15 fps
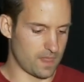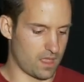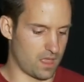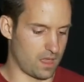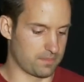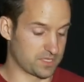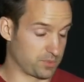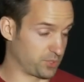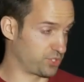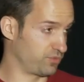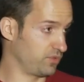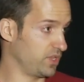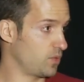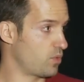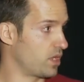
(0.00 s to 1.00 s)
So what you
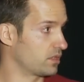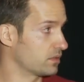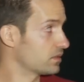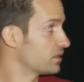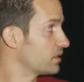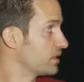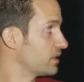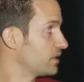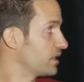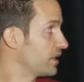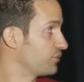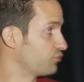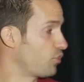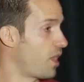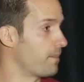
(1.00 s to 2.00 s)
really want
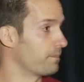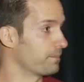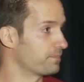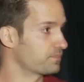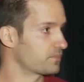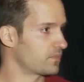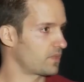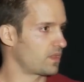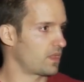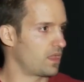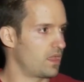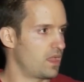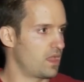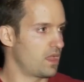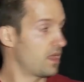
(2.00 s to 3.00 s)
is RUM.
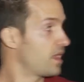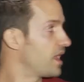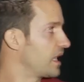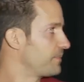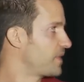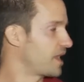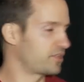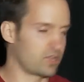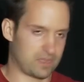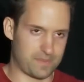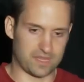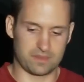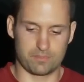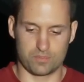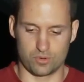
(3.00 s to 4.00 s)
And I'm not talking
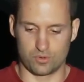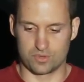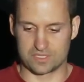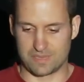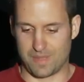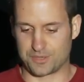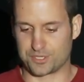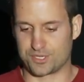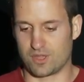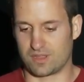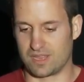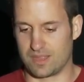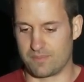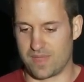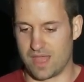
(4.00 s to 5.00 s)
about the booze. I'm actually
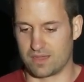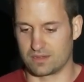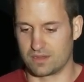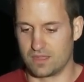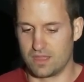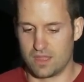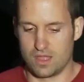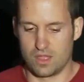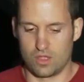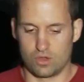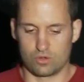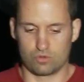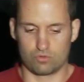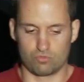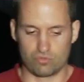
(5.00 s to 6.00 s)
talking about
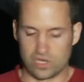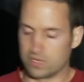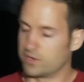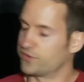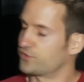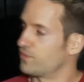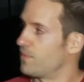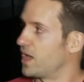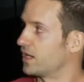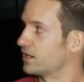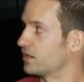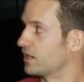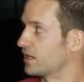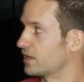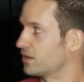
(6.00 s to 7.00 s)
real user
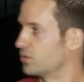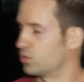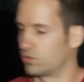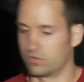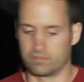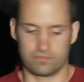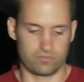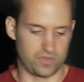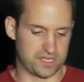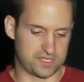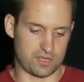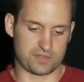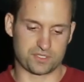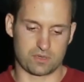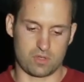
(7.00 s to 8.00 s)
monitoring. Or this
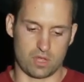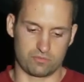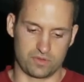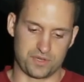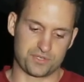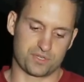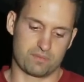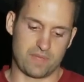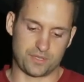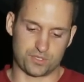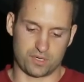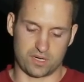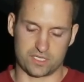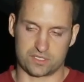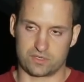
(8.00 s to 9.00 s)
is also called real user
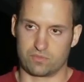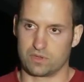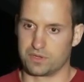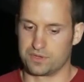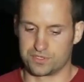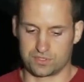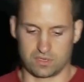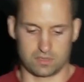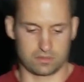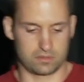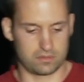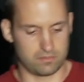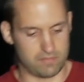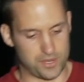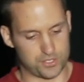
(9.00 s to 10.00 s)
metrics, real user
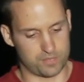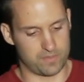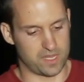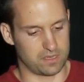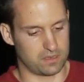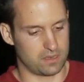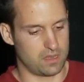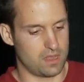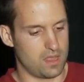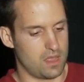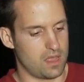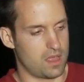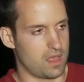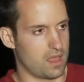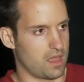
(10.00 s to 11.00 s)
measurement.
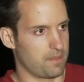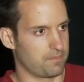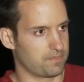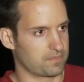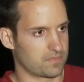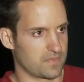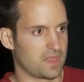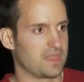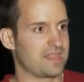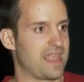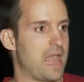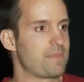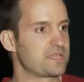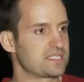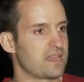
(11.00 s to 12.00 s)
The
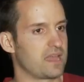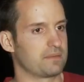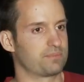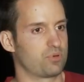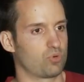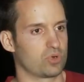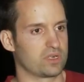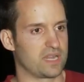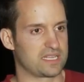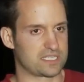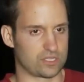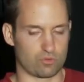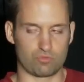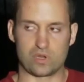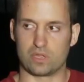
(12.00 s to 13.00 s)
M is not important. It's
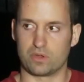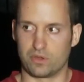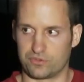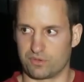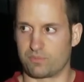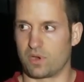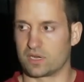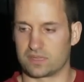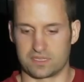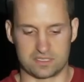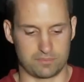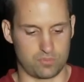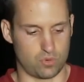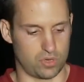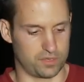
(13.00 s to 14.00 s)
the real user part that's
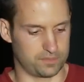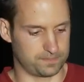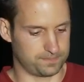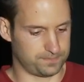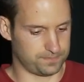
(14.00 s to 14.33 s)
important.